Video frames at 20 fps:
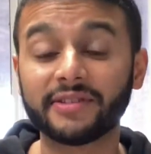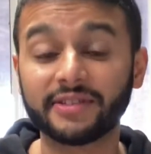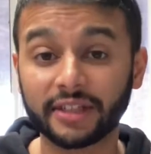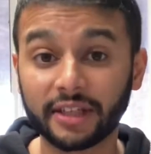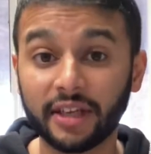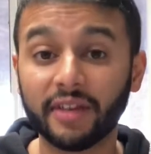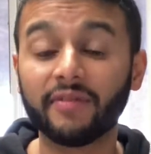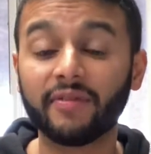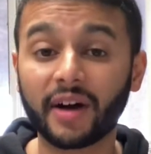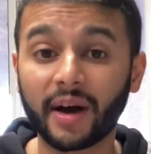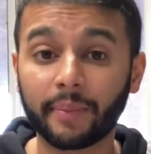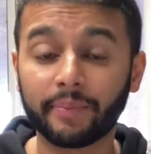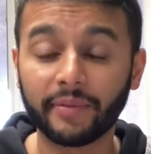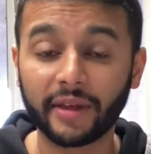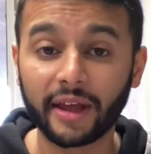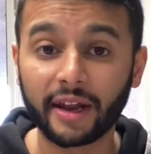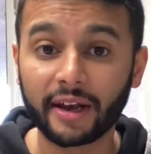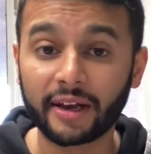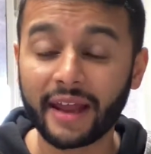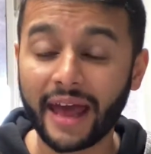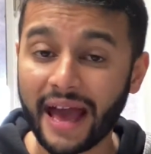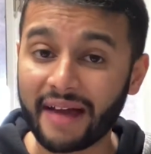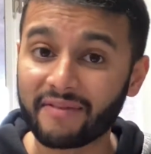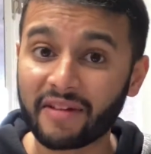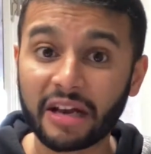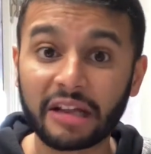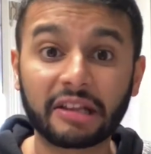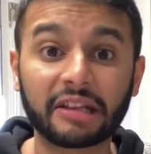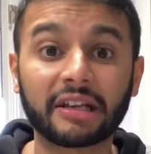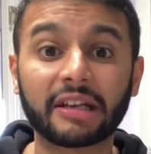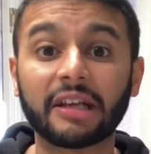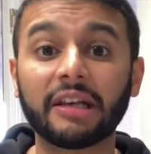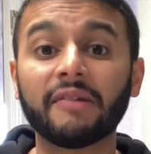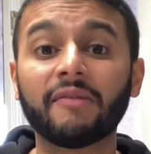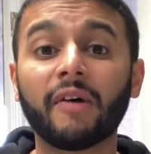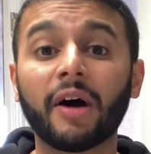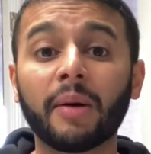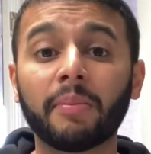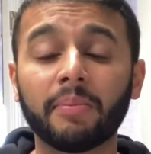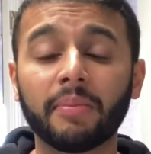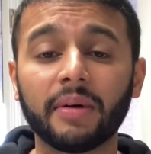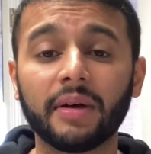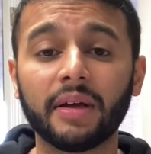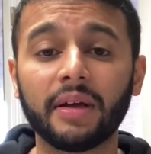to give up. They didn't have anything to give up.